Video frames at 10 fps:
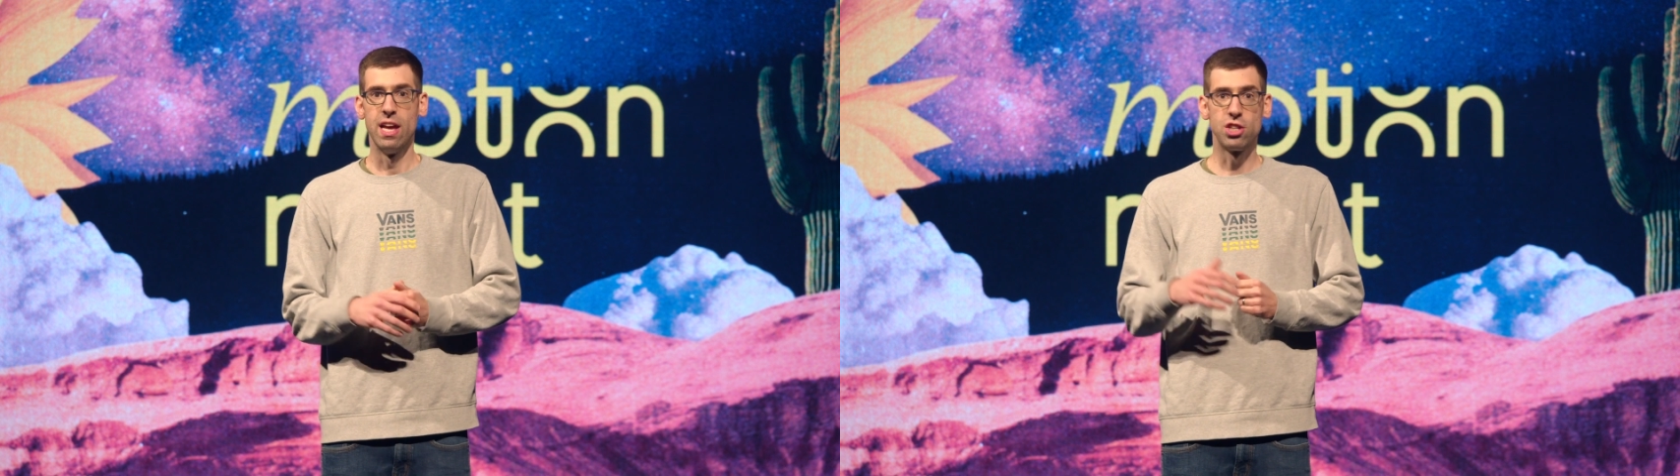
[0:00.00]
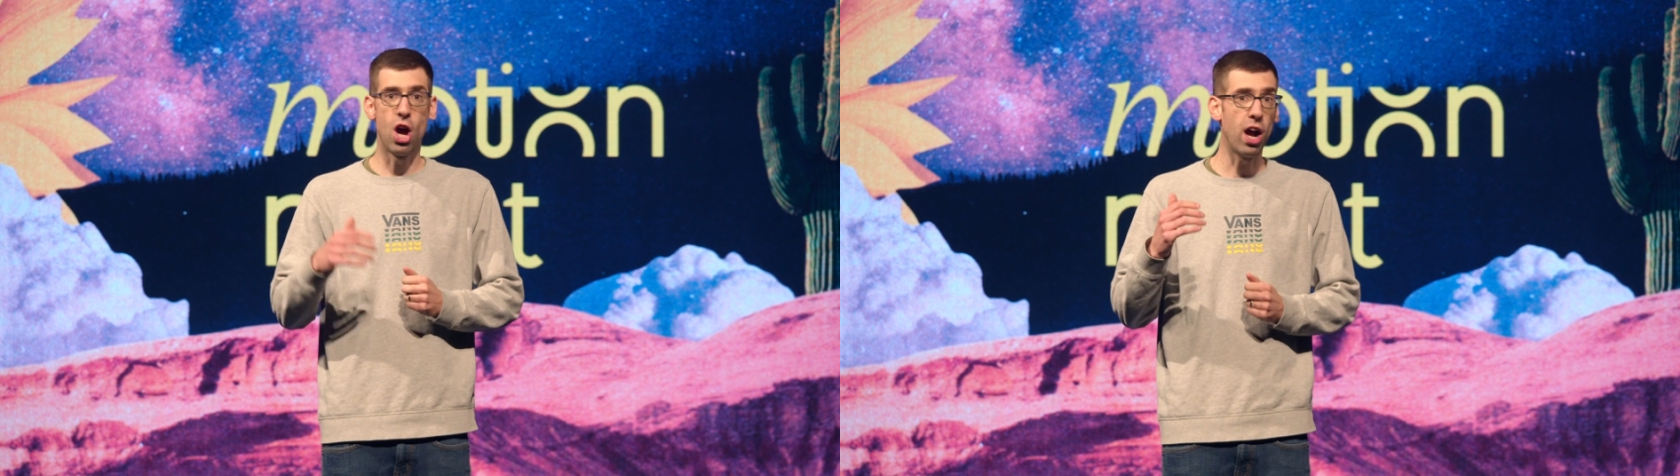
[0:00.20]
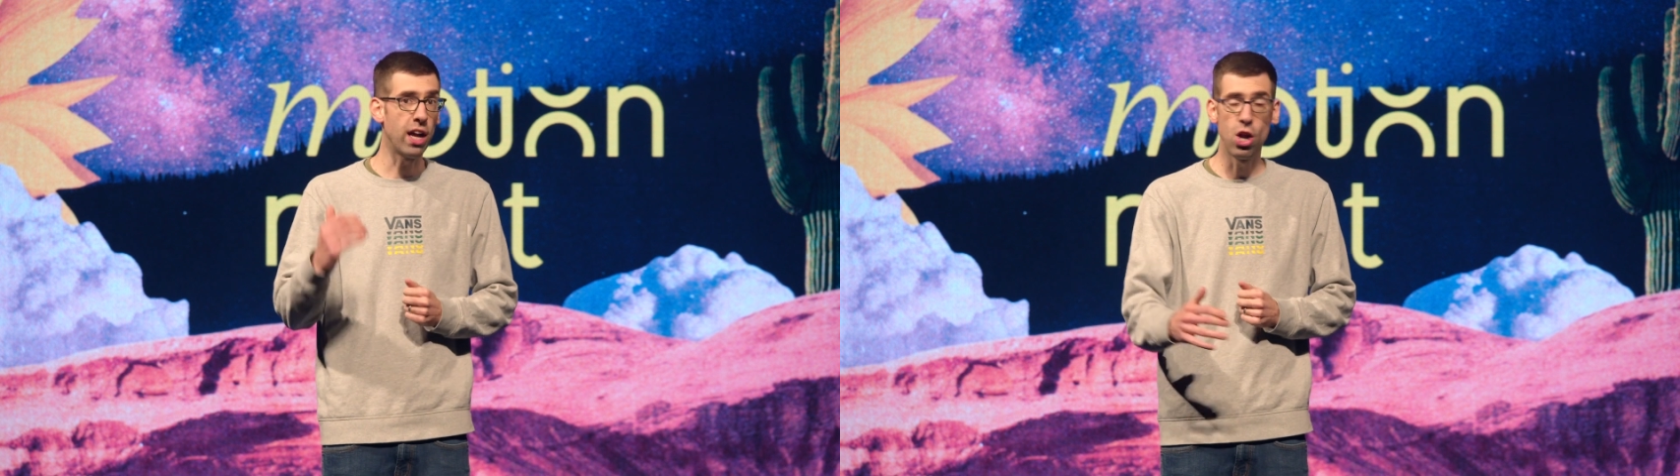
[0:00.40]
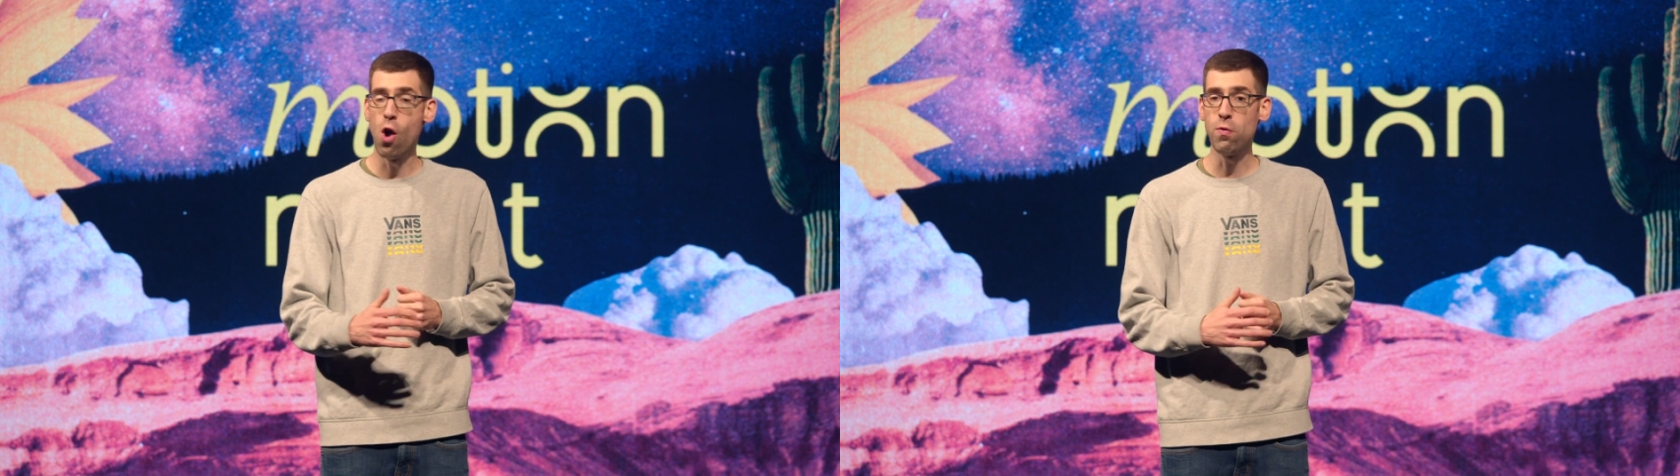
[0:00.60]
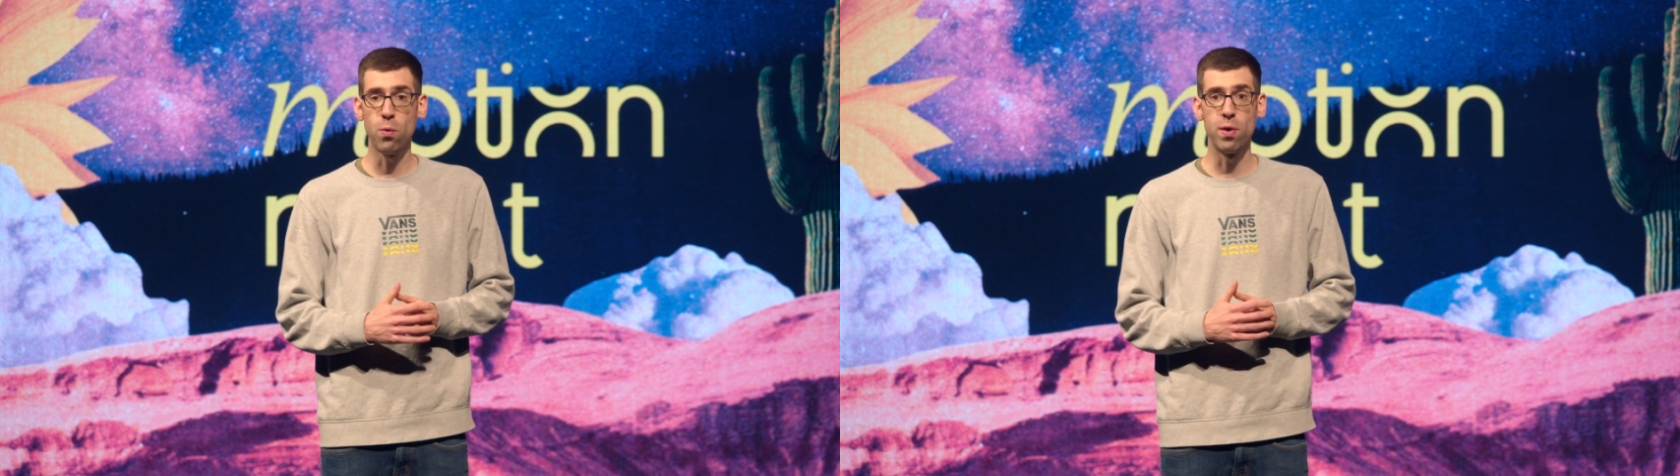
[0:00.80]
Talk it
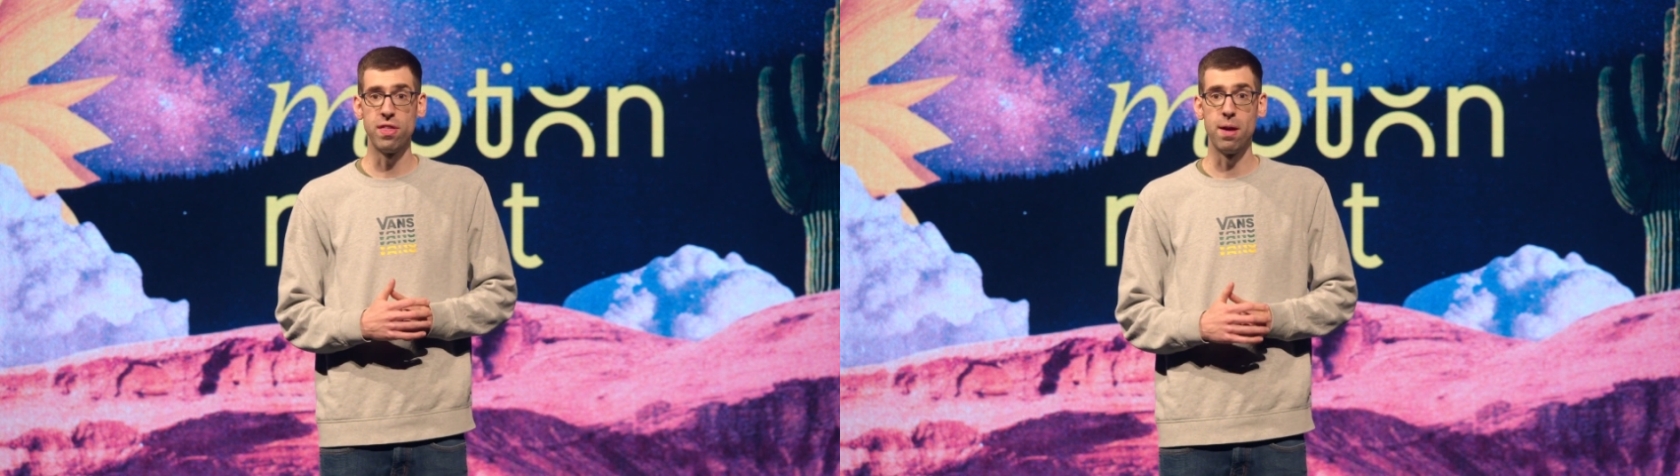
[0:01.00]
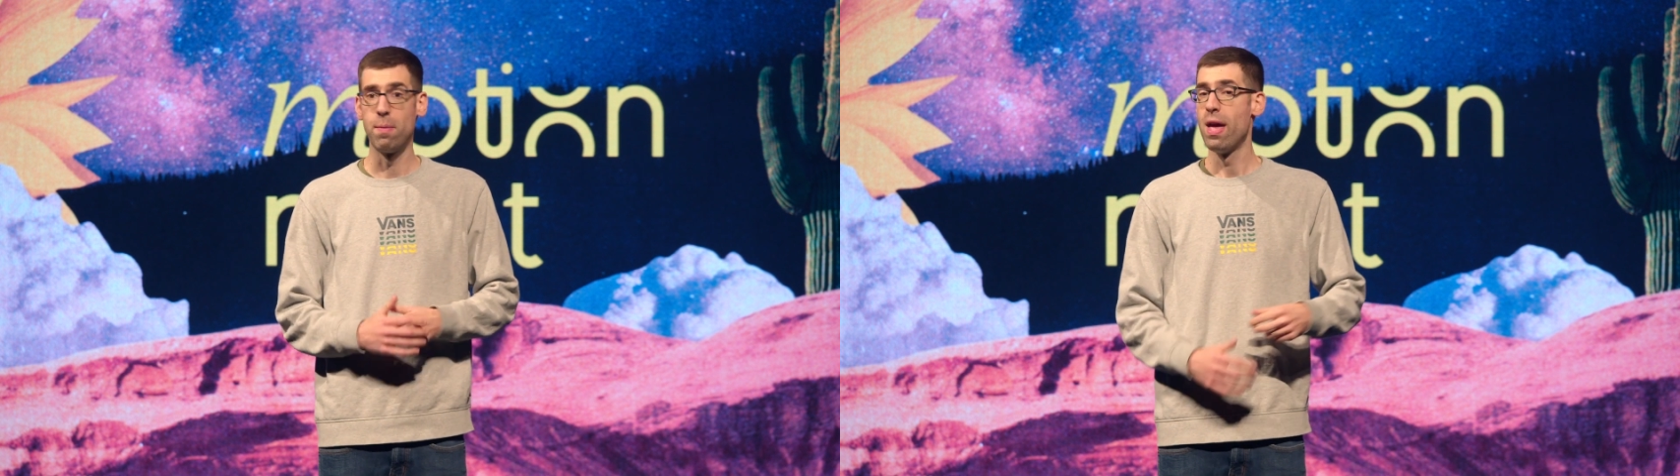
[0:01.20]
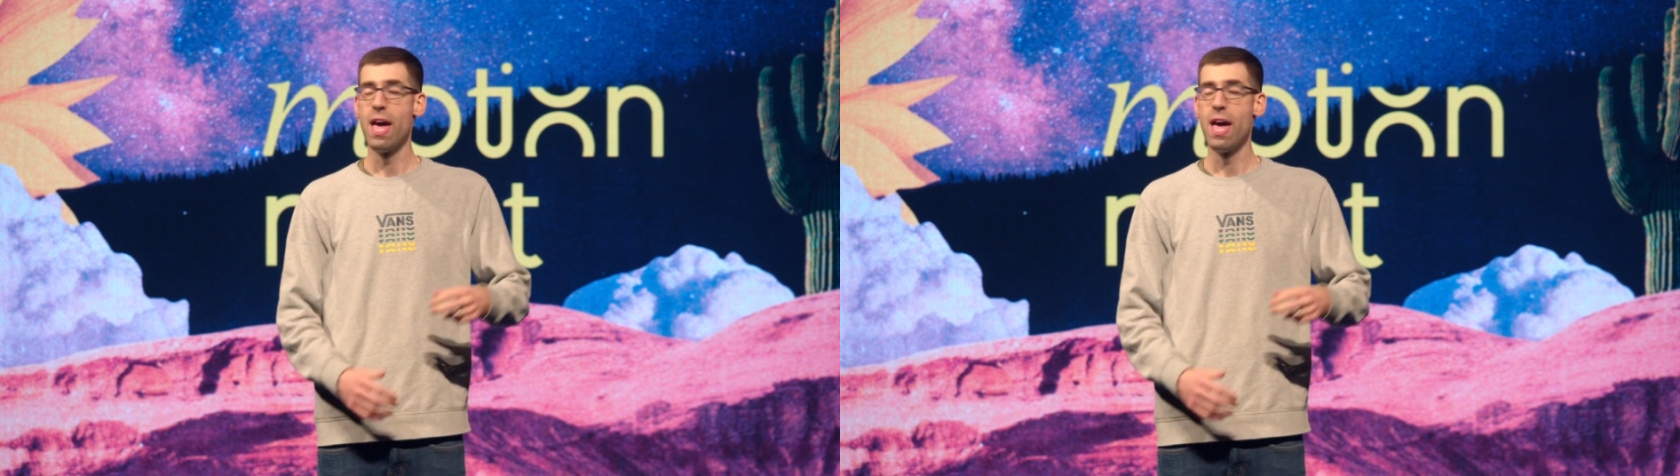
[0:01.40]
over with him.